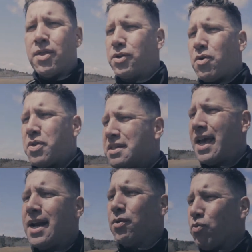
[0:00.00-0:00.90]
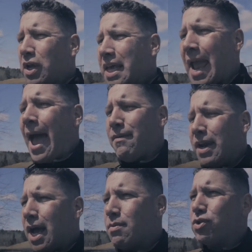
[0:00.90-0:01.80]
The truth is, I didn't really have
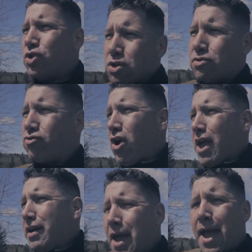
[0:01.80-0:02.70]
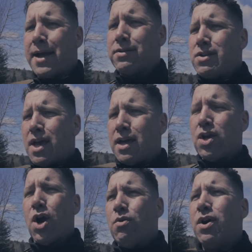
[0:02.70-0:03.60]
it. I was just trying to act, uh,
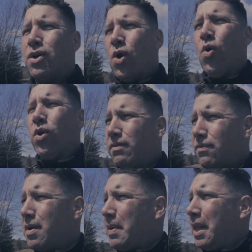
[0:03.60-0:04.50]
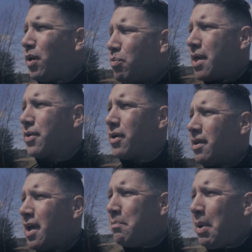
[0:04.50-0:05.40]
you know, cool in front of my little brother.
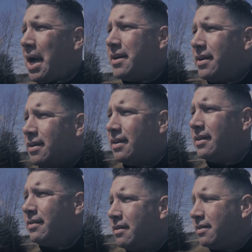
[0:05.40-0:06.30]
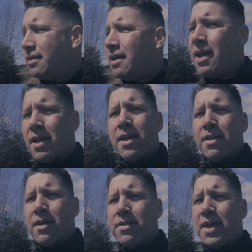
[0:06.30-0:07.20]
But
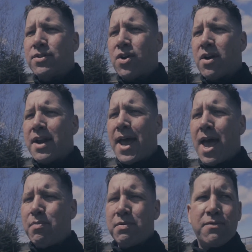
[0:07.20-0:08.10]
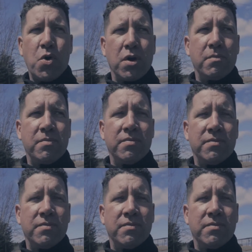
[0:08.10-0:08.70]
things started to happen for him.